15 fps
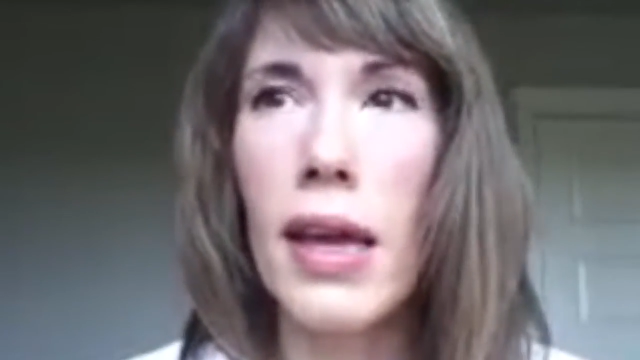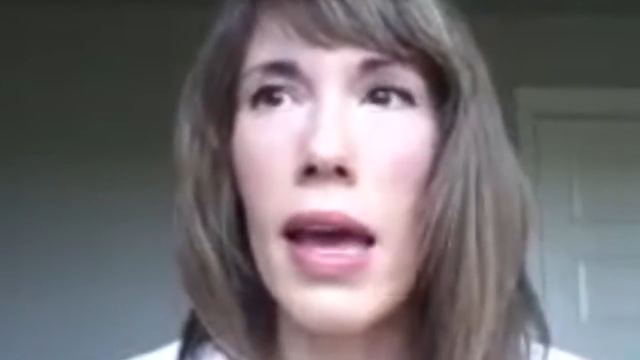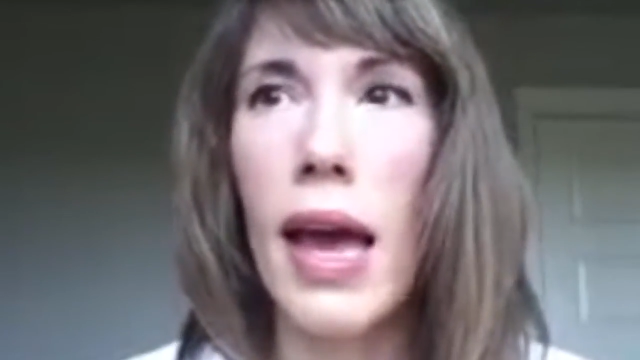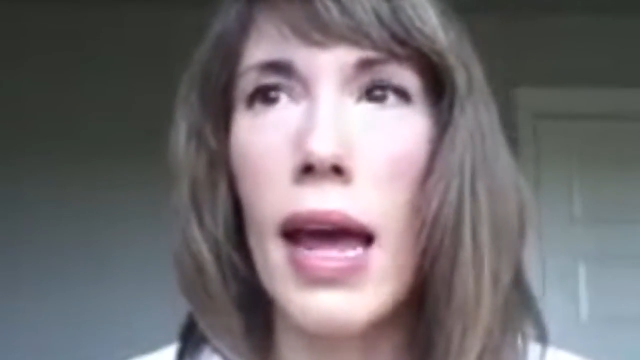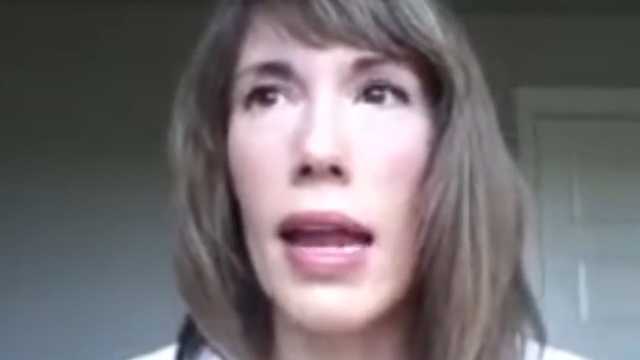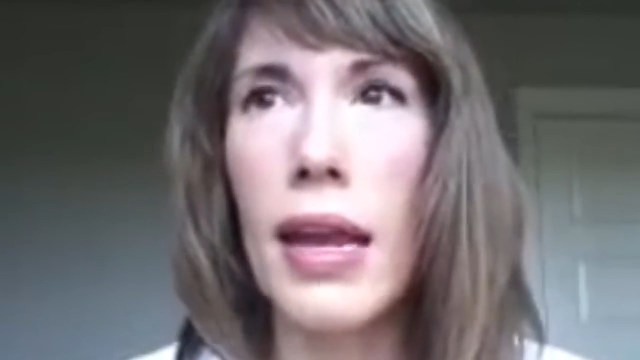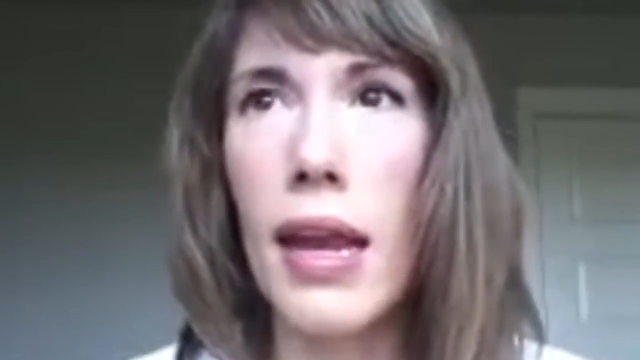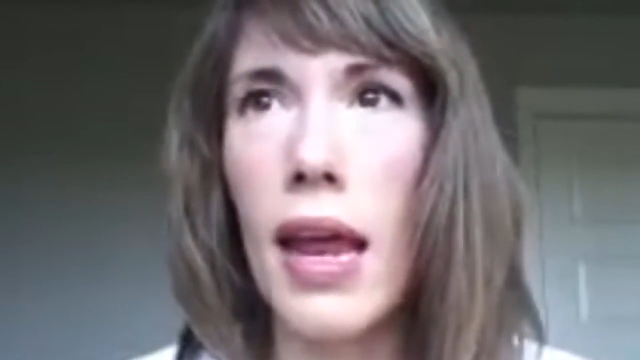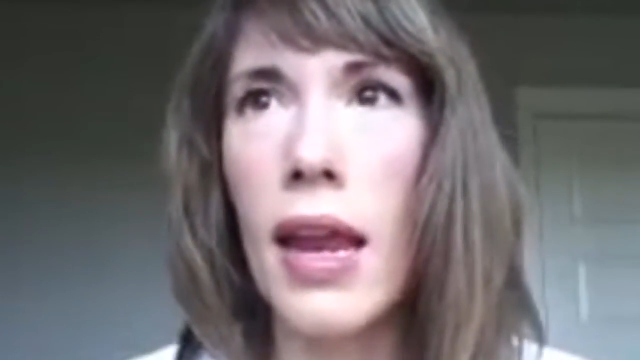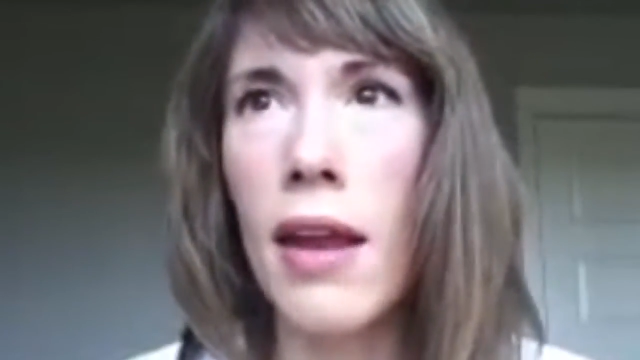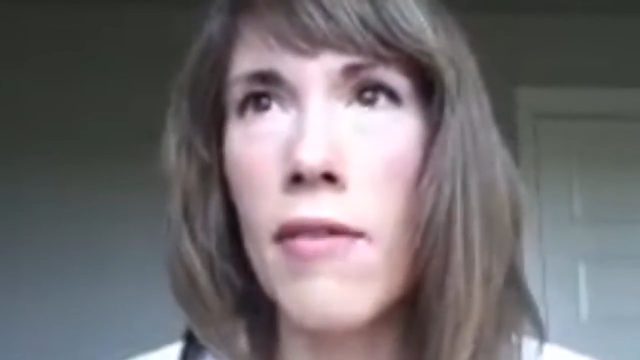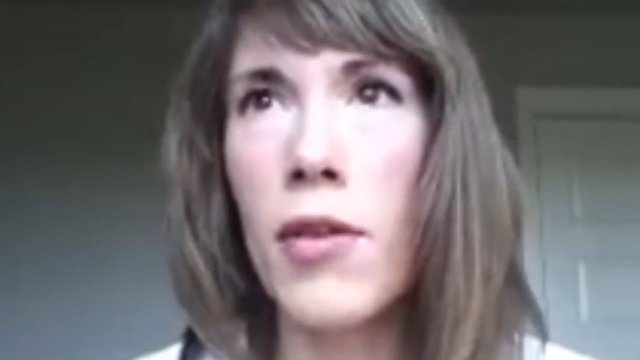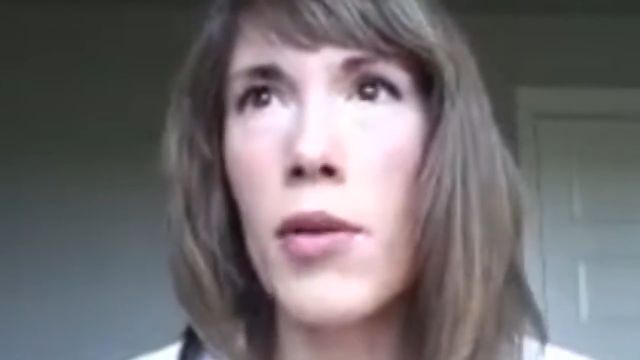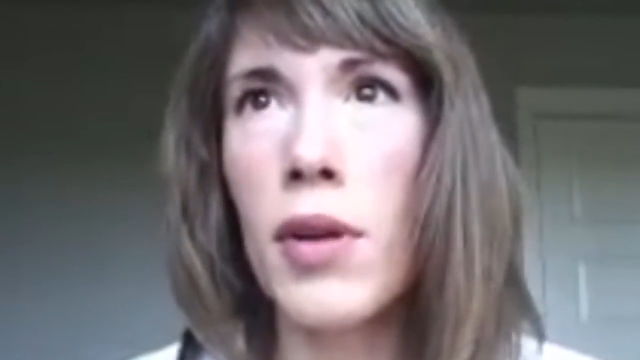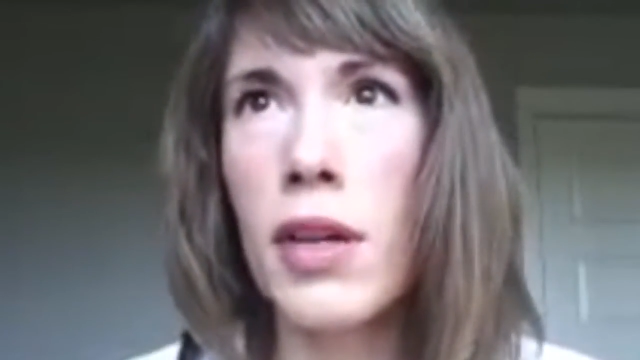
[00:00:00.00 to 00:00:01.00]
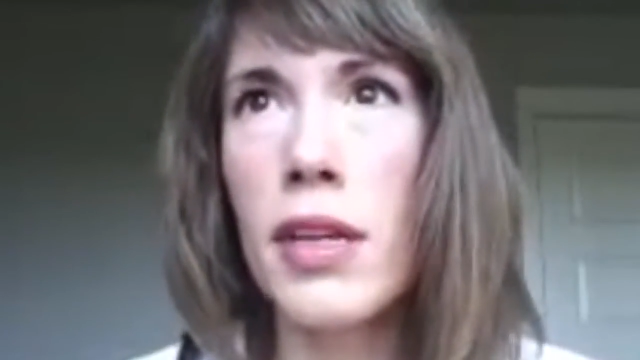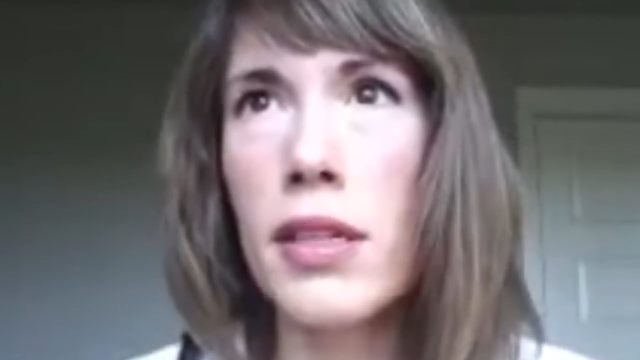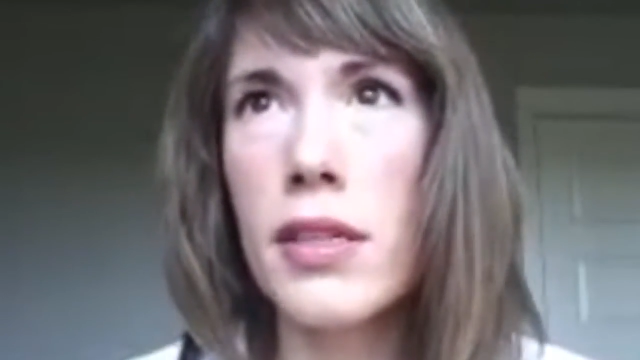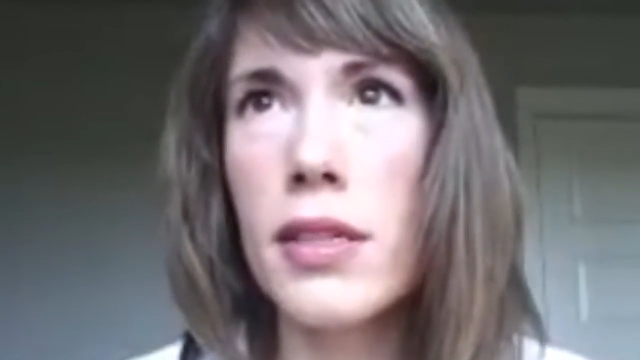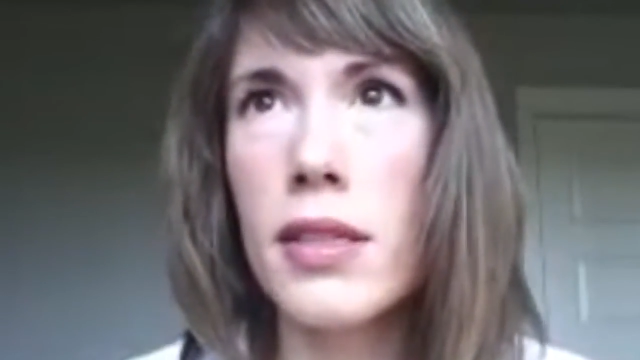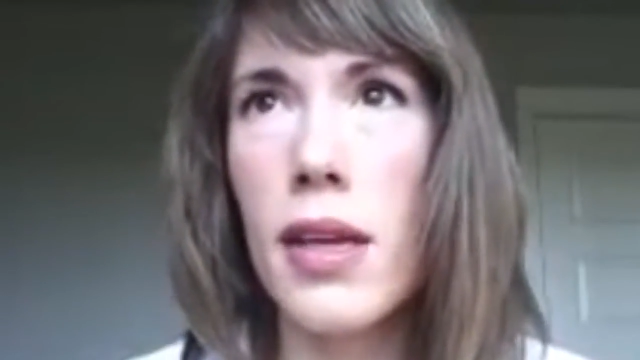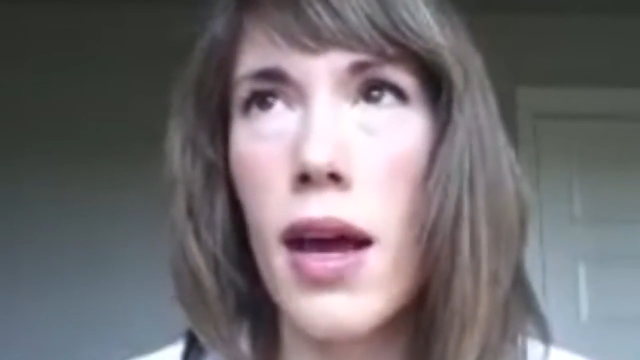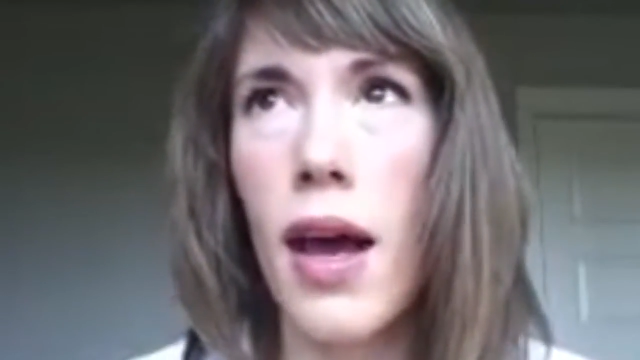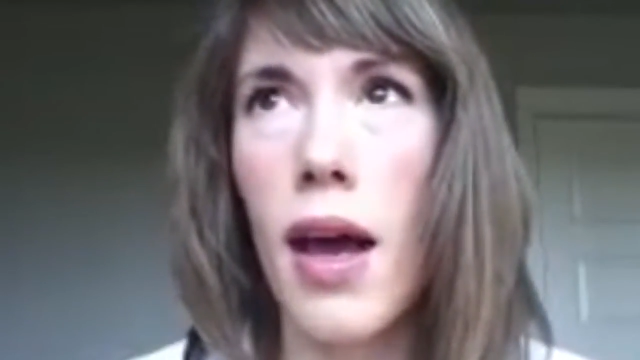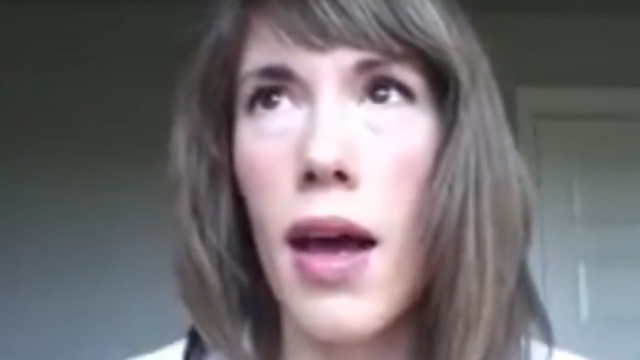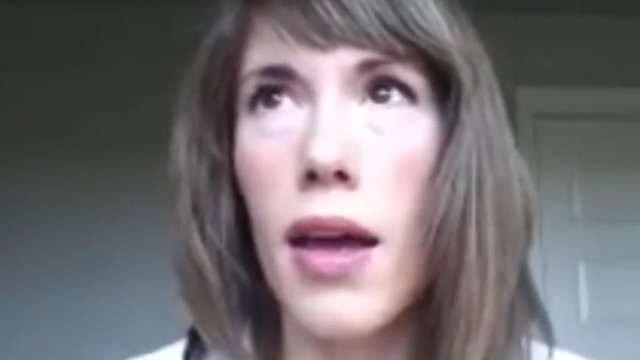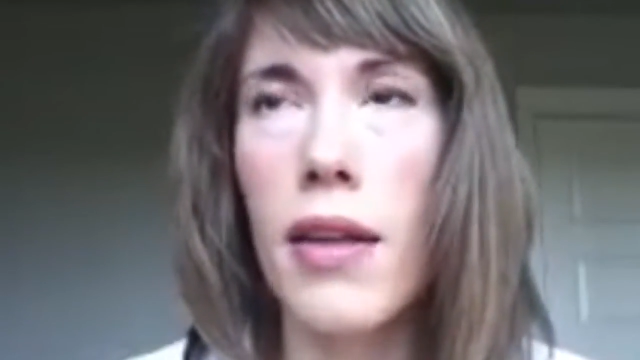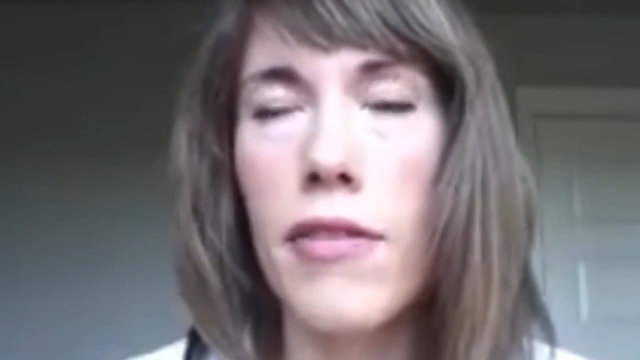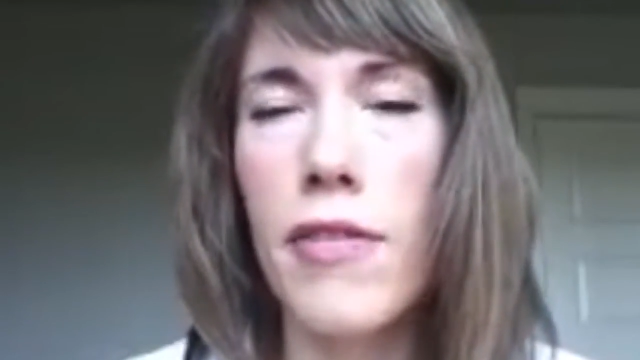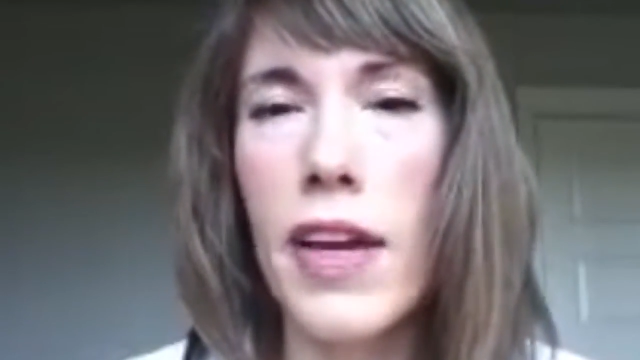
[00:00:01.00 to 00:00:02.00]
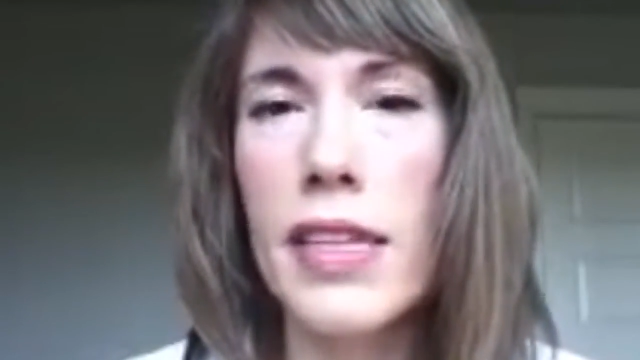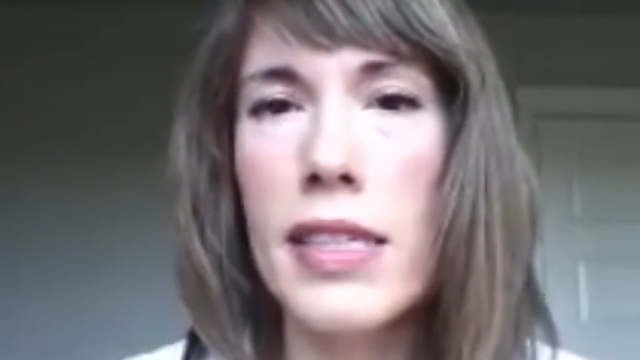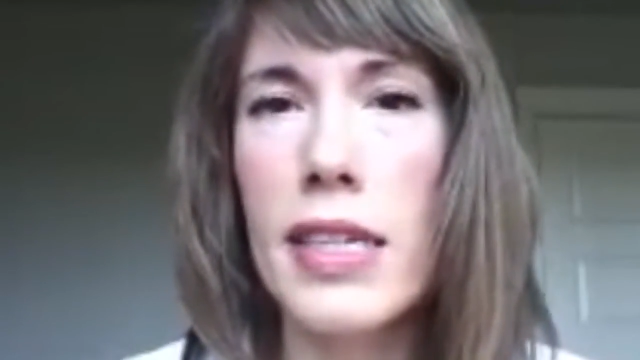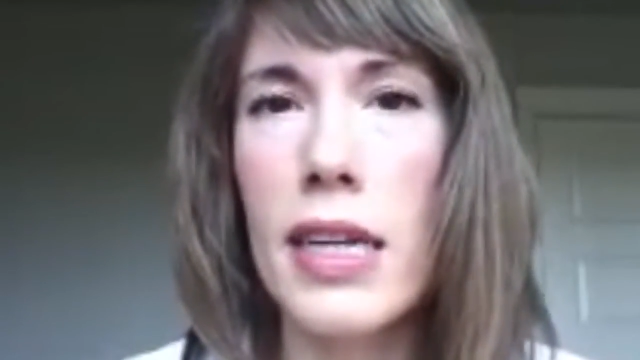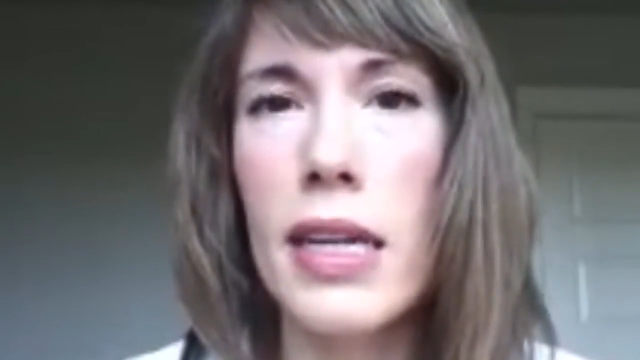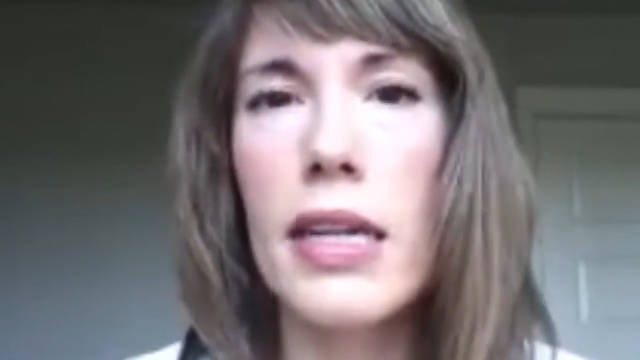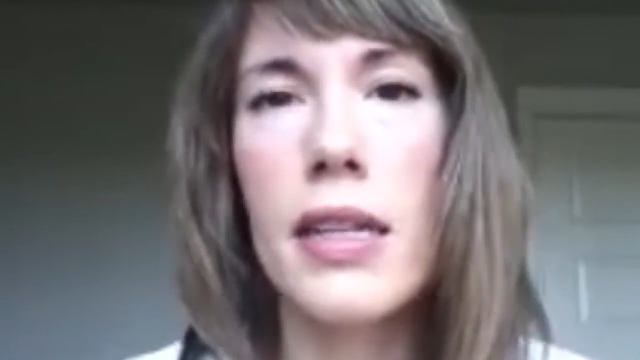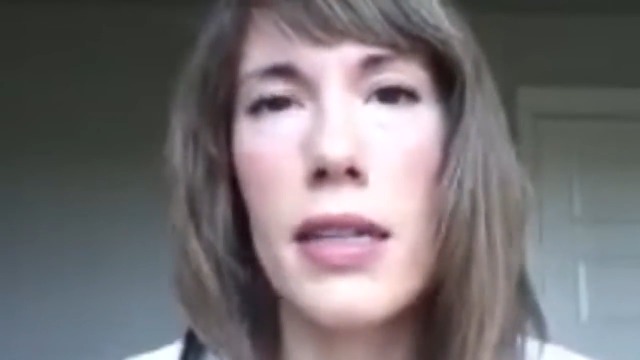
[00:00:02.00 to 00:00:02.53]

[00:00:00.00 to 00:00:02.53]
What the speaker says: and everyone is invested.